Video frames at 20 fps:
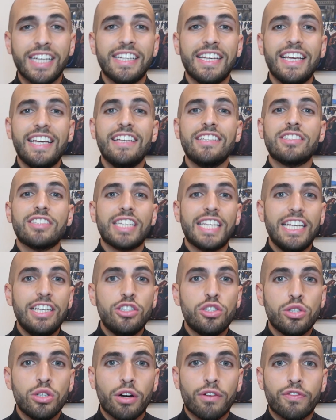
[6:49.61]
It is
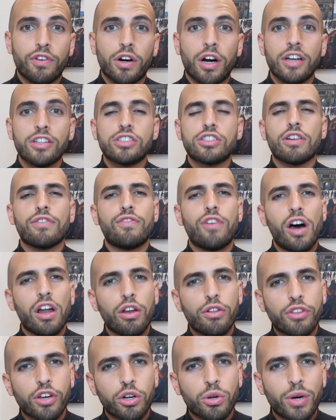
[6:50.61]
easier for us to
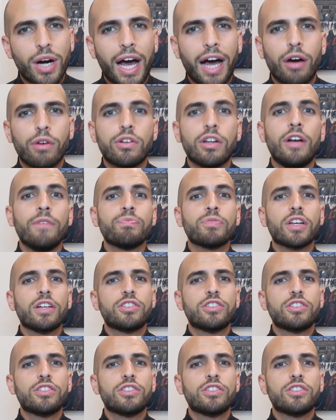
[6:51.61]
follow the crowd,